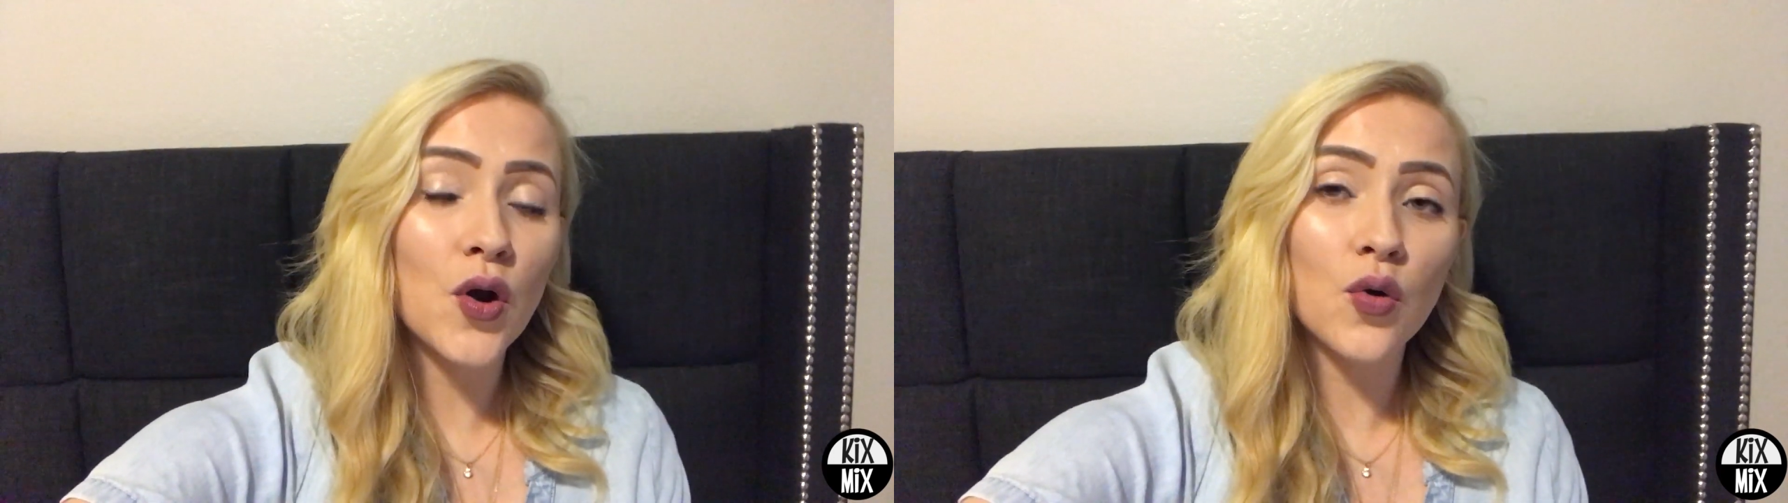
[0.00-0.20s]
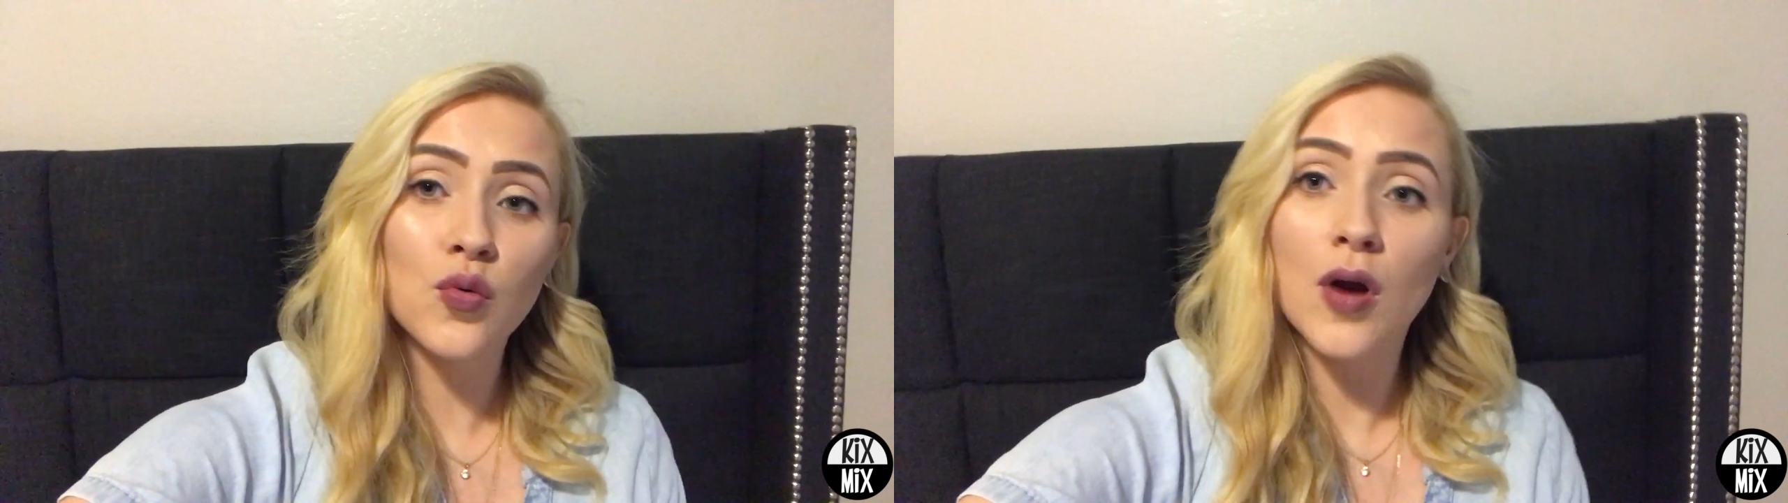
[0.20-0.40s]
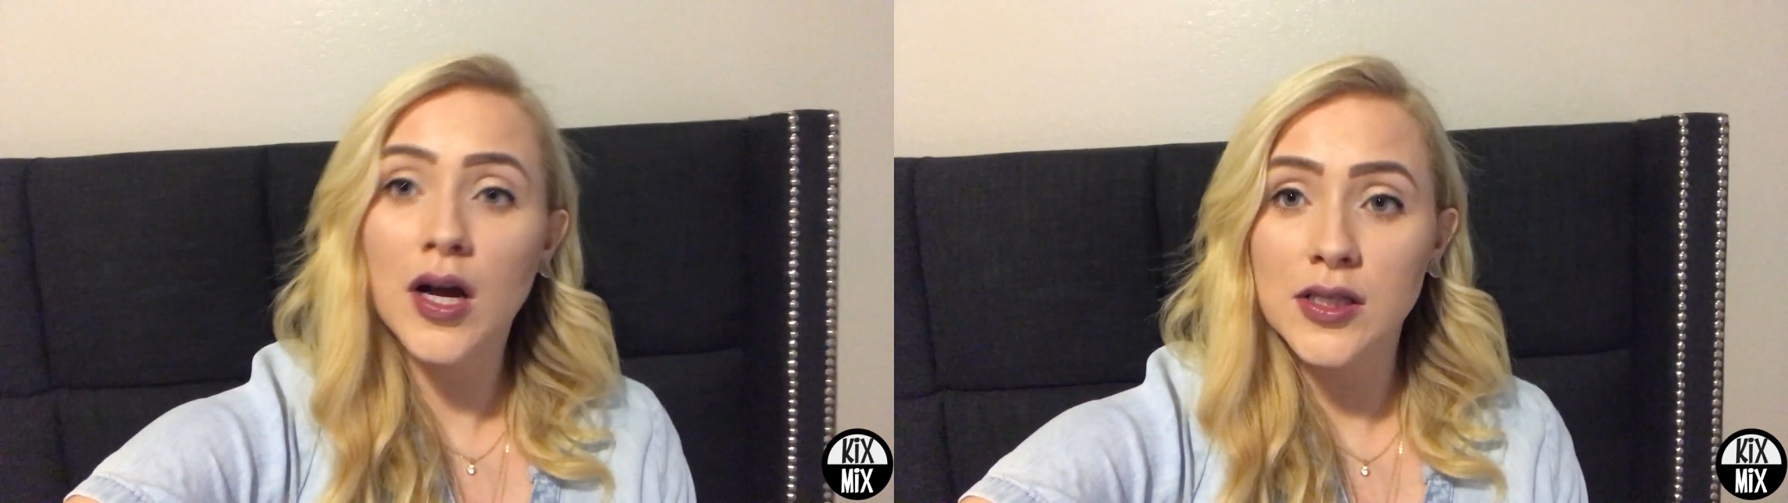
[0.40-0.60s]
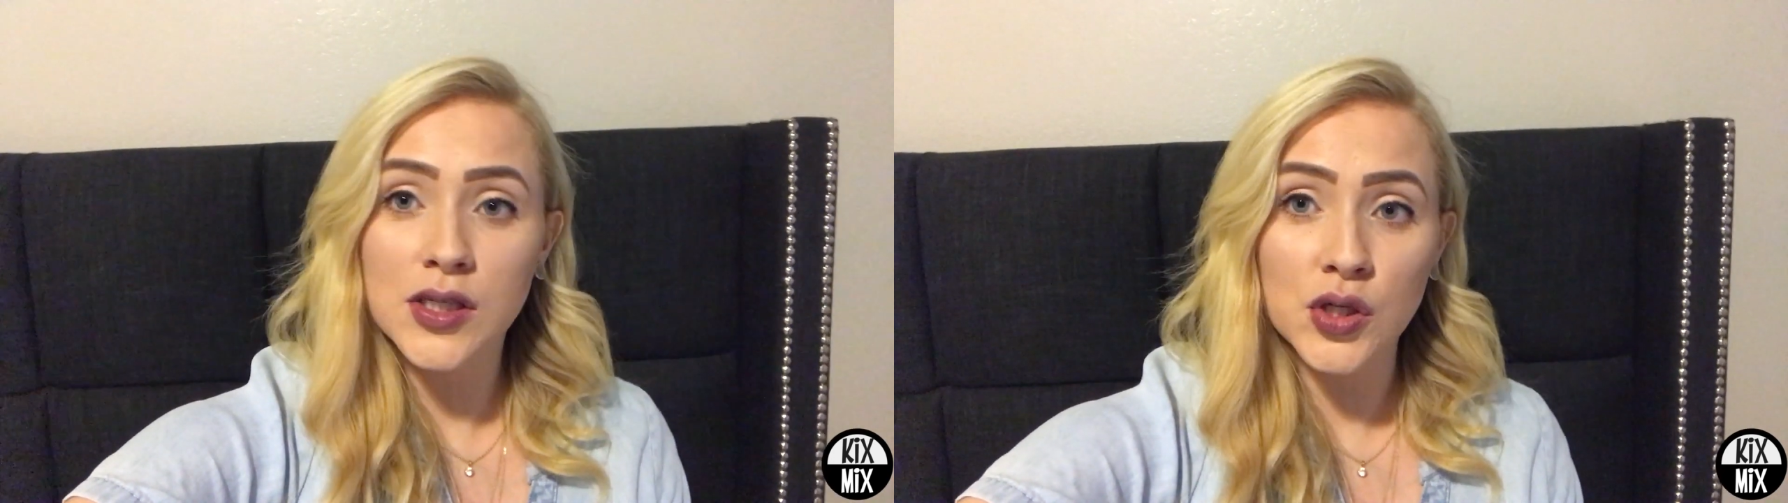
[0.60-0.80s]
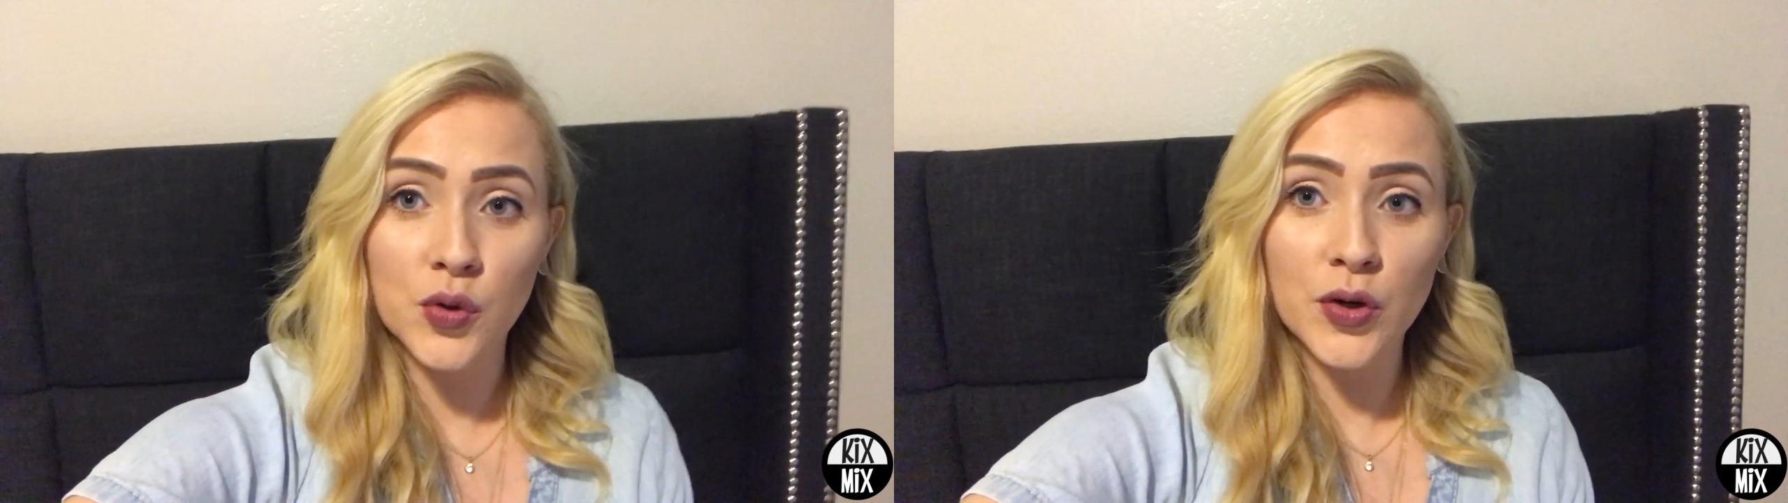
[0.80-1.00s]
raw
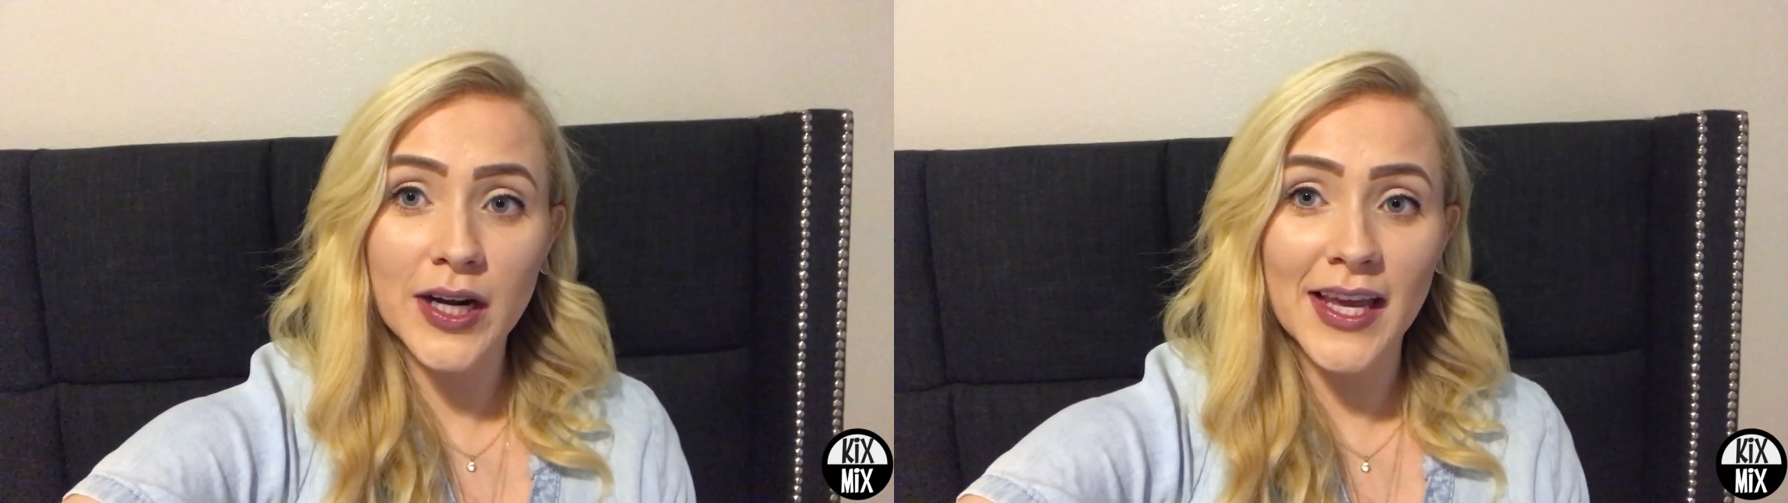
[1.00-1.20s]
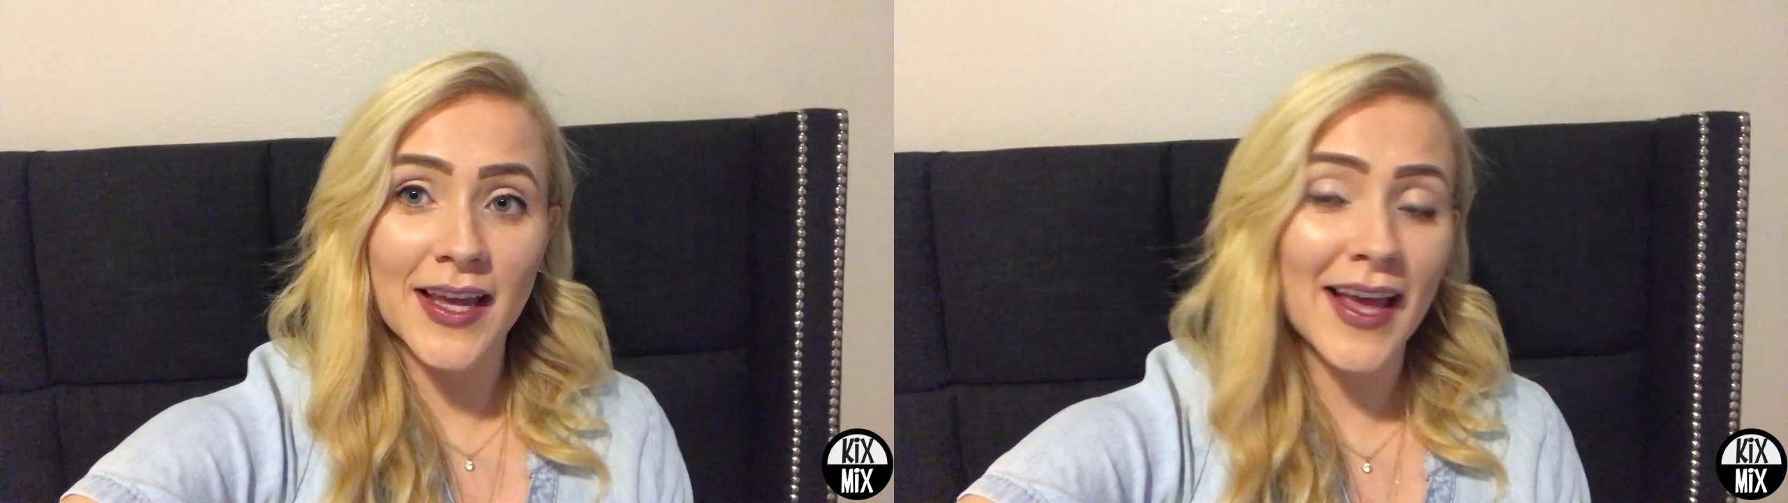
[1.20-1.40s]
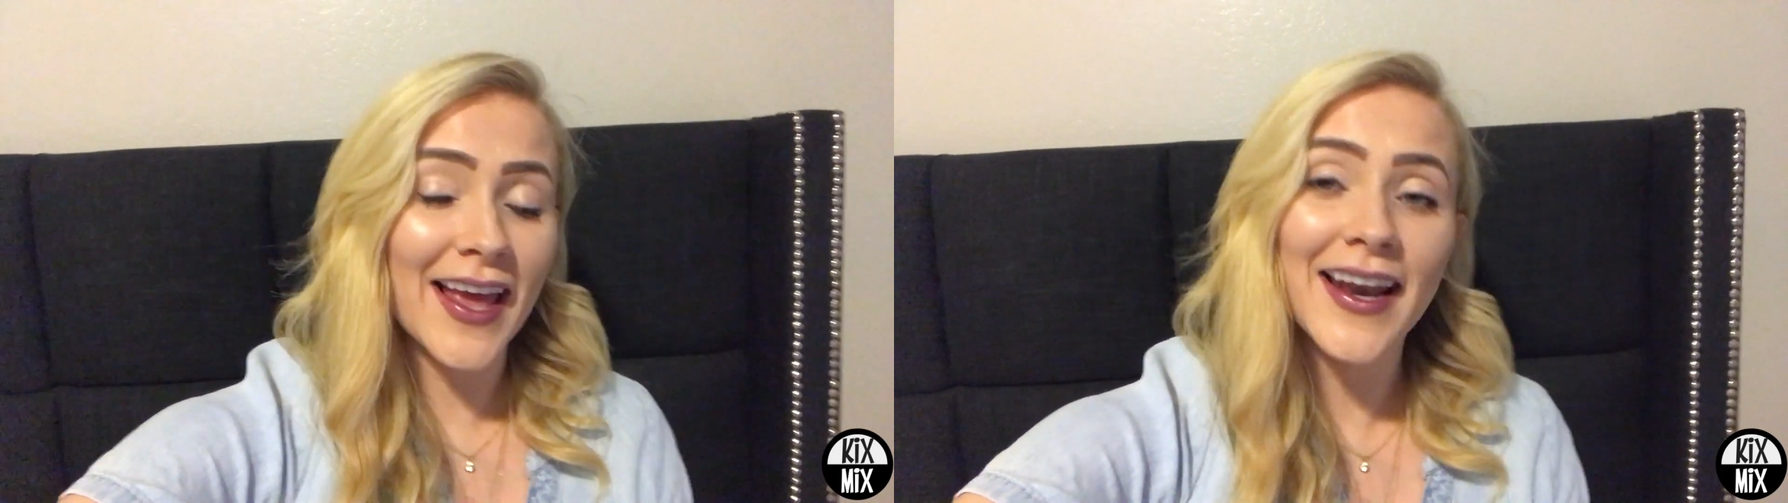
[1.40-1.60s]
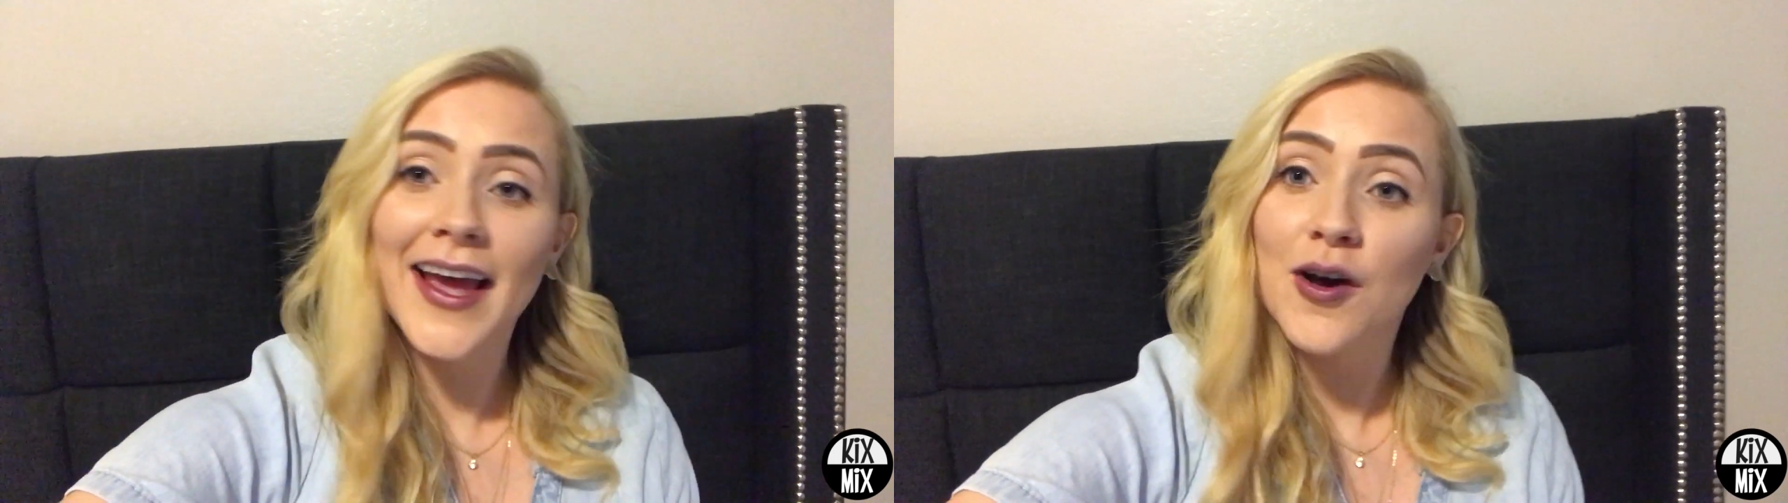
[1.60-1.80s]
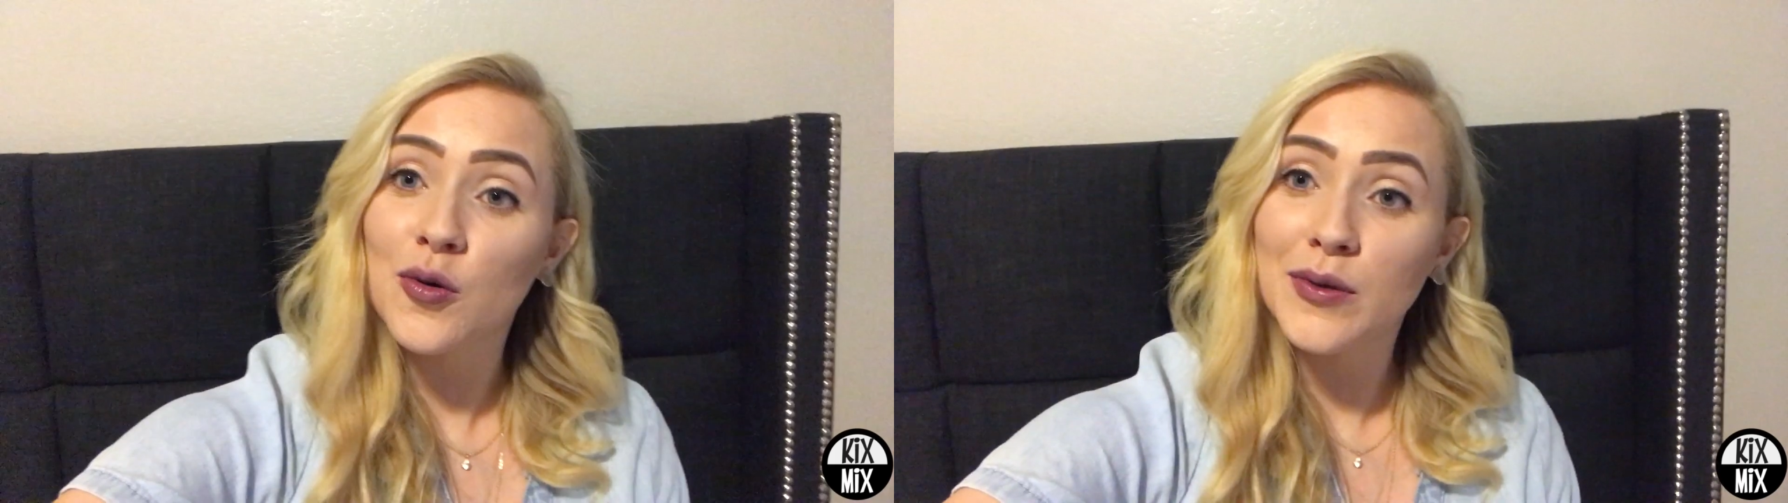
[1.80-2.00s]
story, and
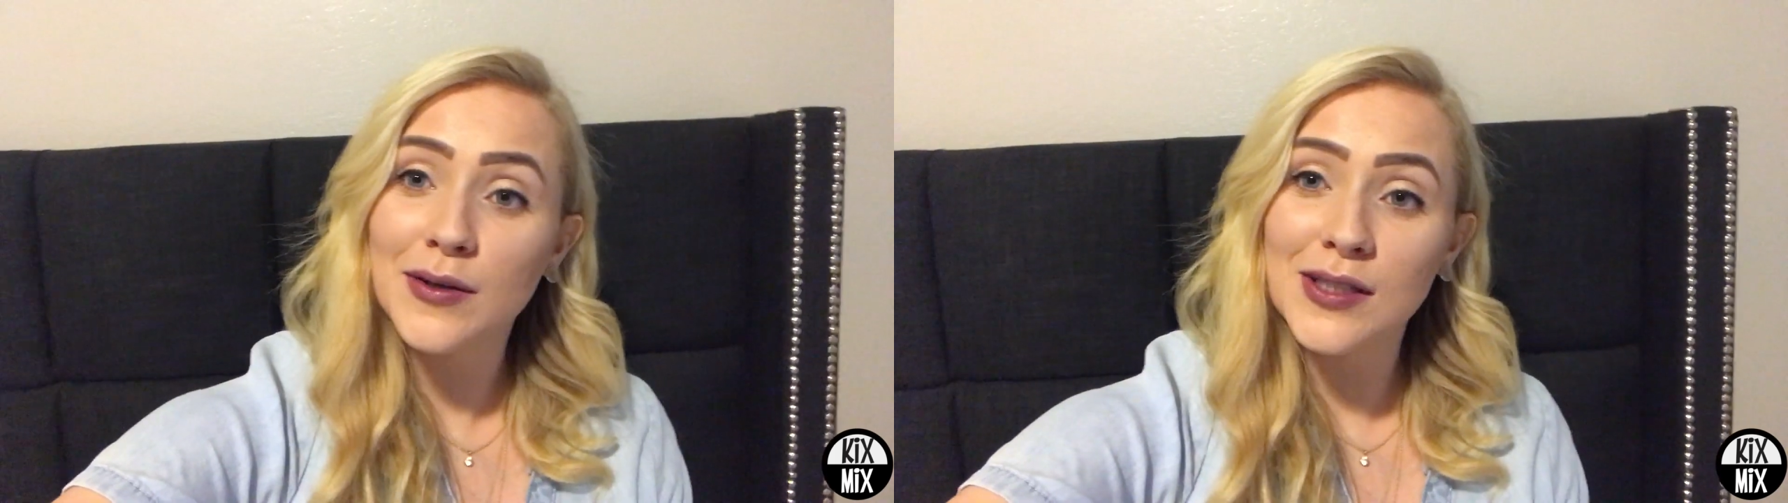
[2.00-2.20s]
I hope you